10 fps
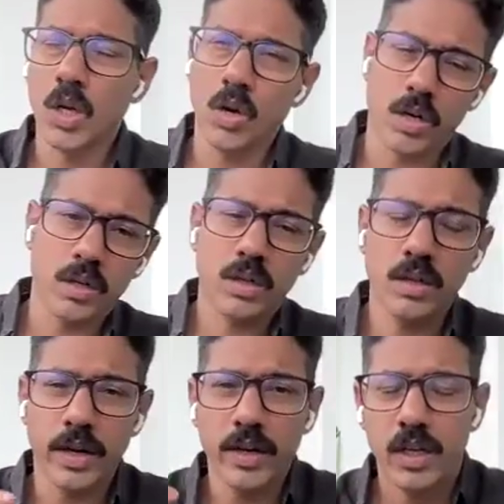Got it.
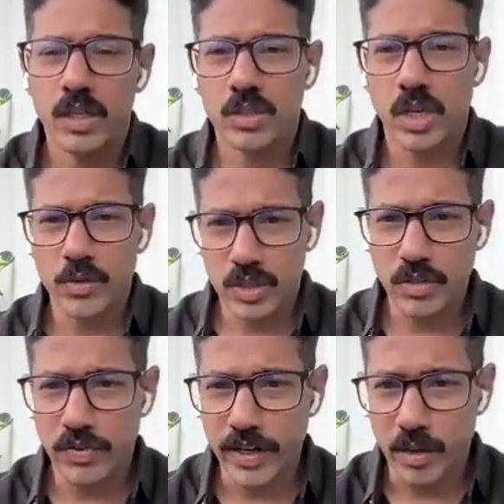Great. So I was
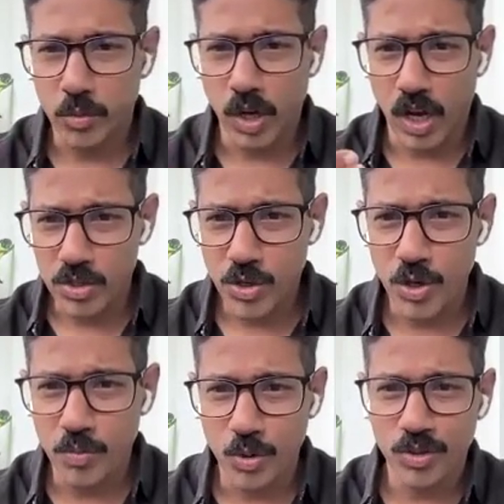in fact about to ask
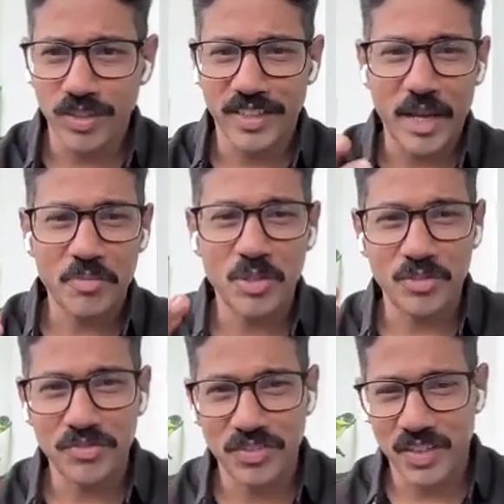you about the types
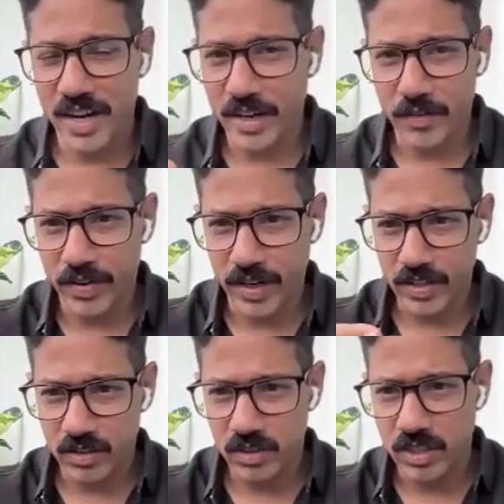of dietary fats, the